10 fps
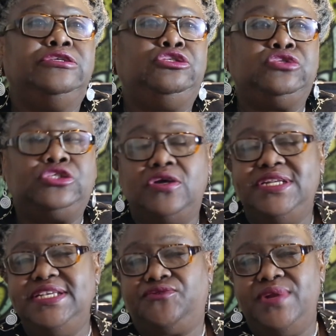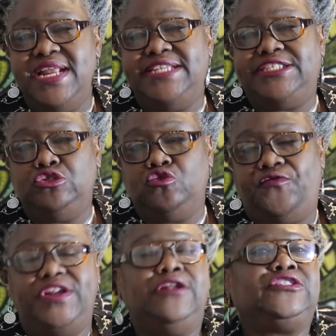to studies relating to
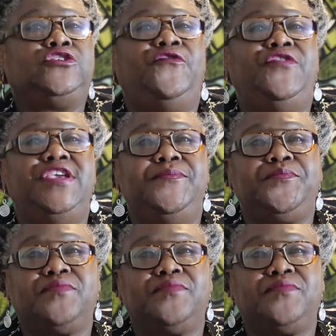philosophy